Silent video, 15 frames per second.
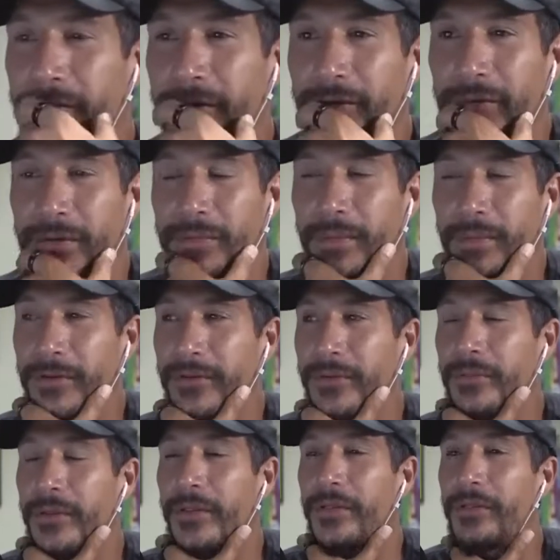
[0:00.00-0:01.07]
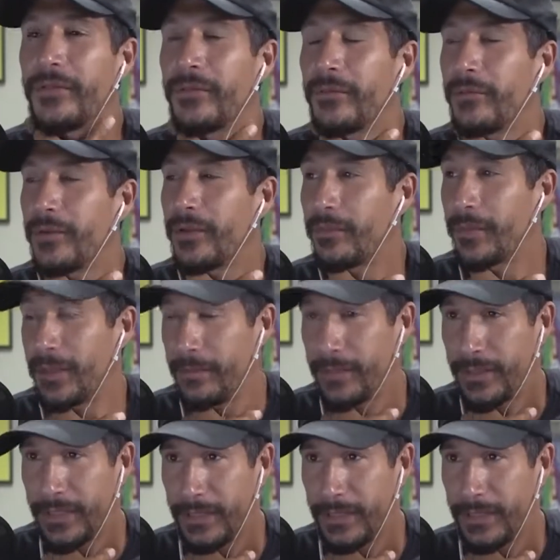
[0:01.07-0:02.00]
confusion, especially with my book